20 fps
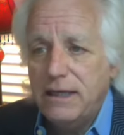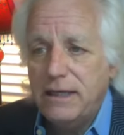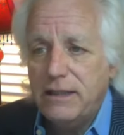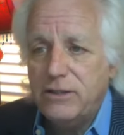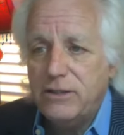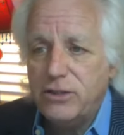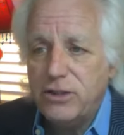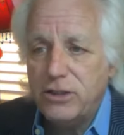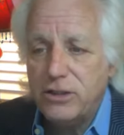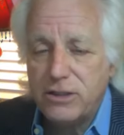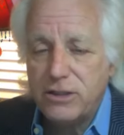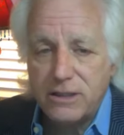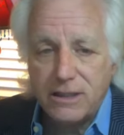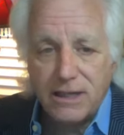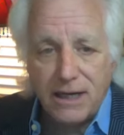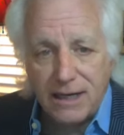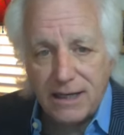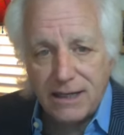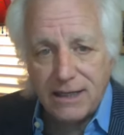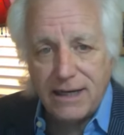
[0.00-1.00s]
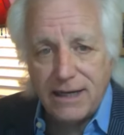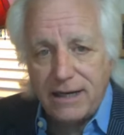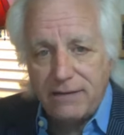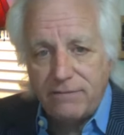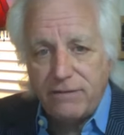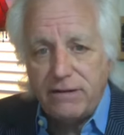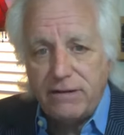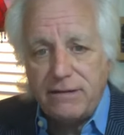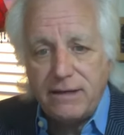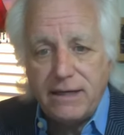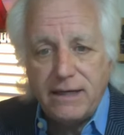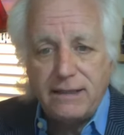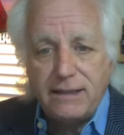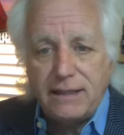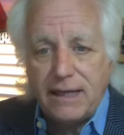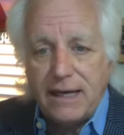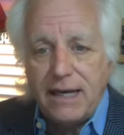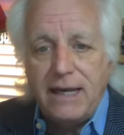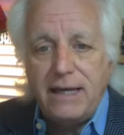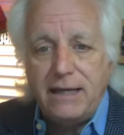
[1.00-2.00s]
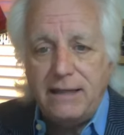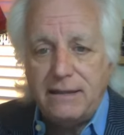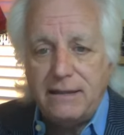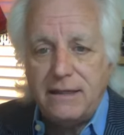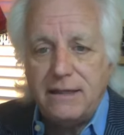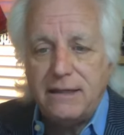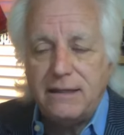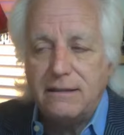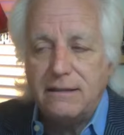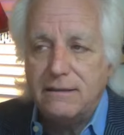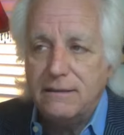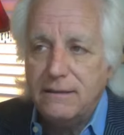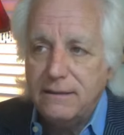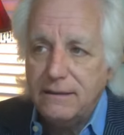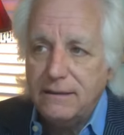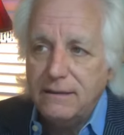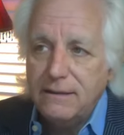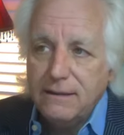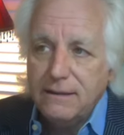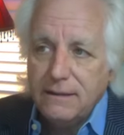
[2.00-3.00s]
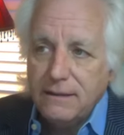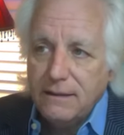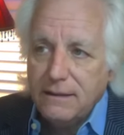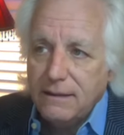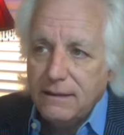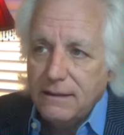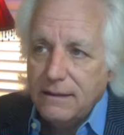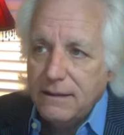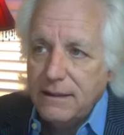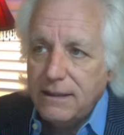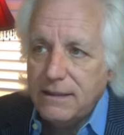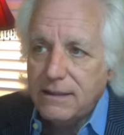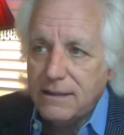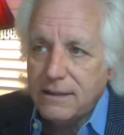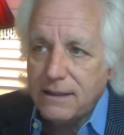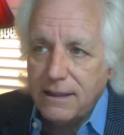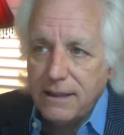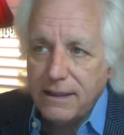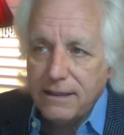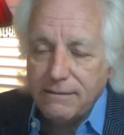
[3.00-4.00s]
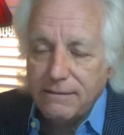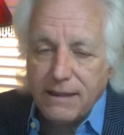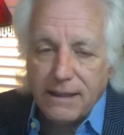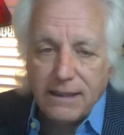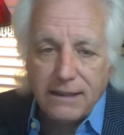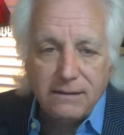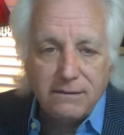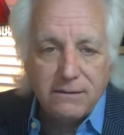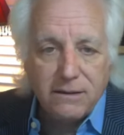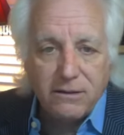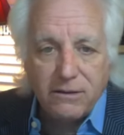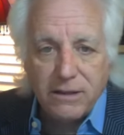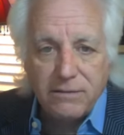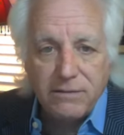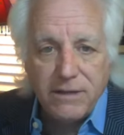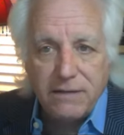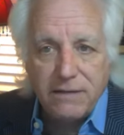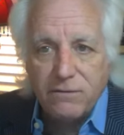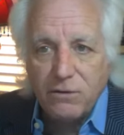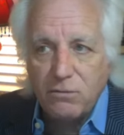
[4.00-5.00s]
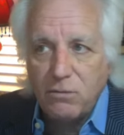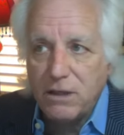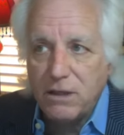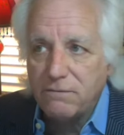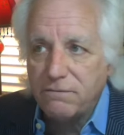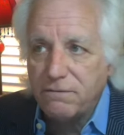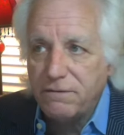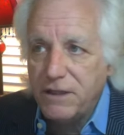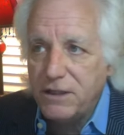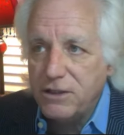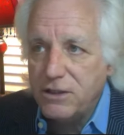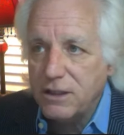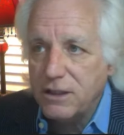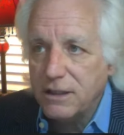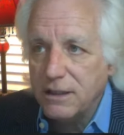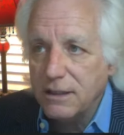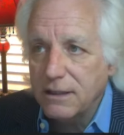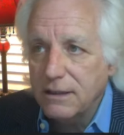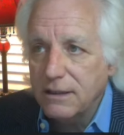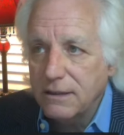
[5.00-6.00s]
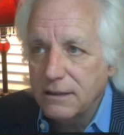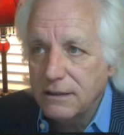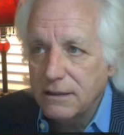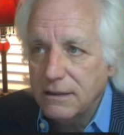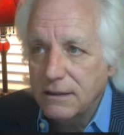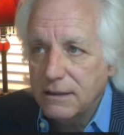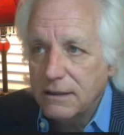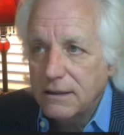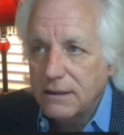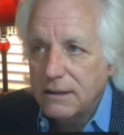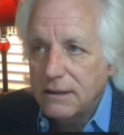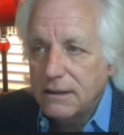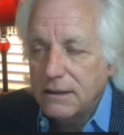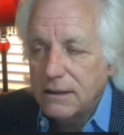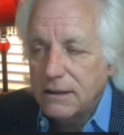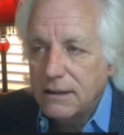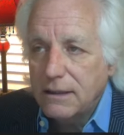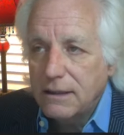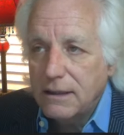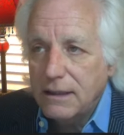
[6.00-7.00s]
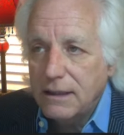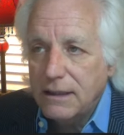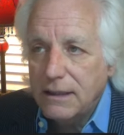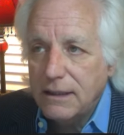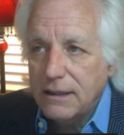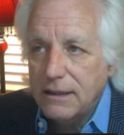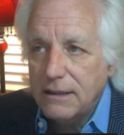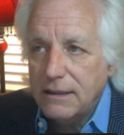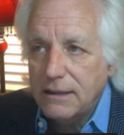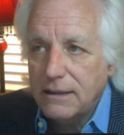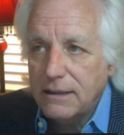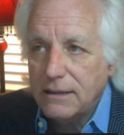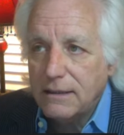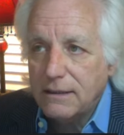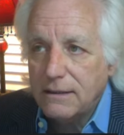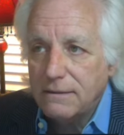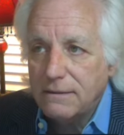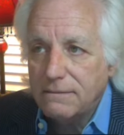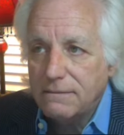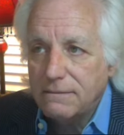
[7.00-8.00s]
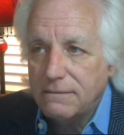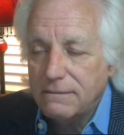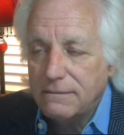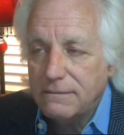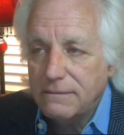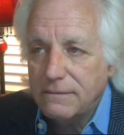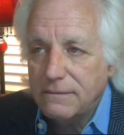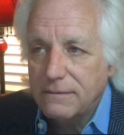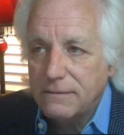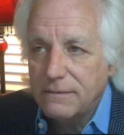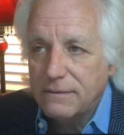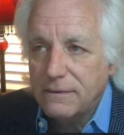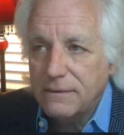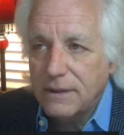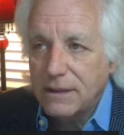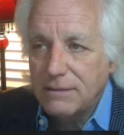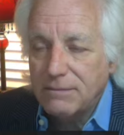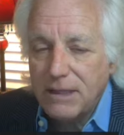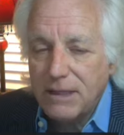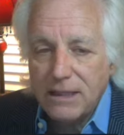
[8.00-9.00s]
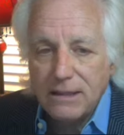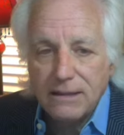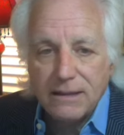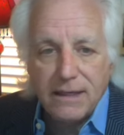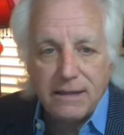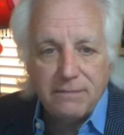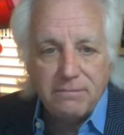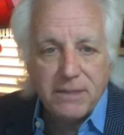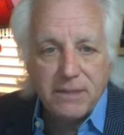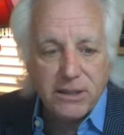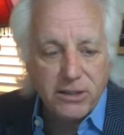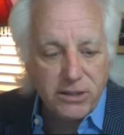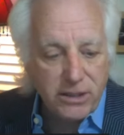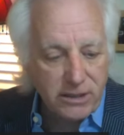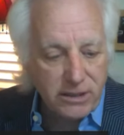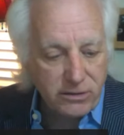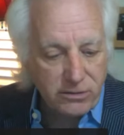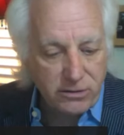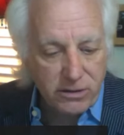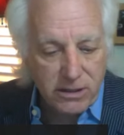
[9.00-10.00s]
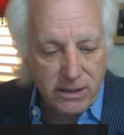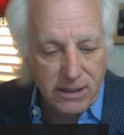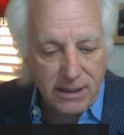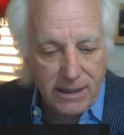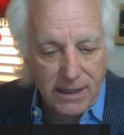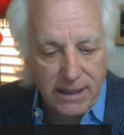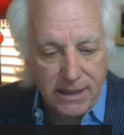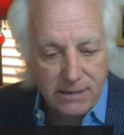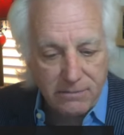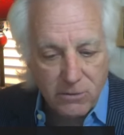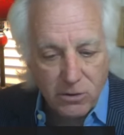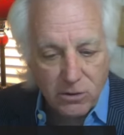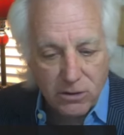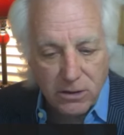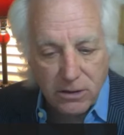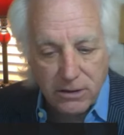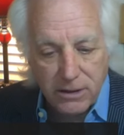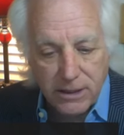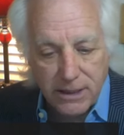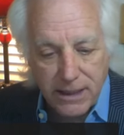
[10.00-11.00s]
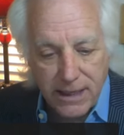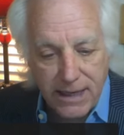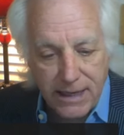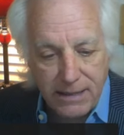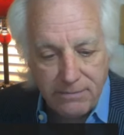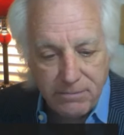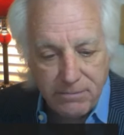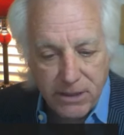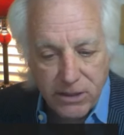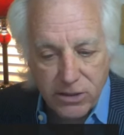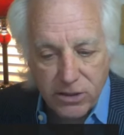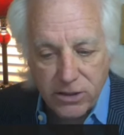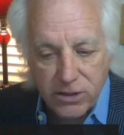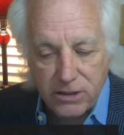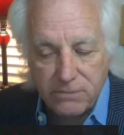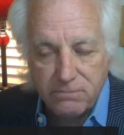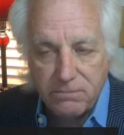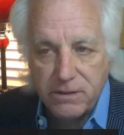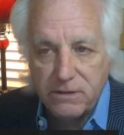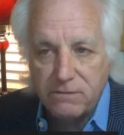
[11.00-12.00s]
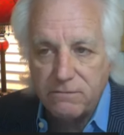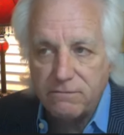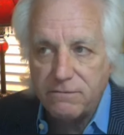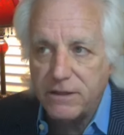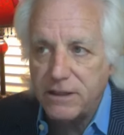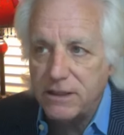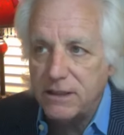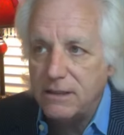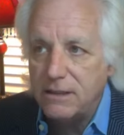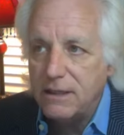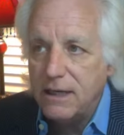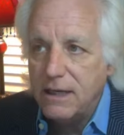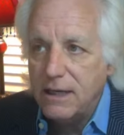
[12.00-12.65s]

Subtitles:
It's just got everything laying there. It's like, I don't know, I never went fishing. And I'm not that much interested anymore in the gamemanship of the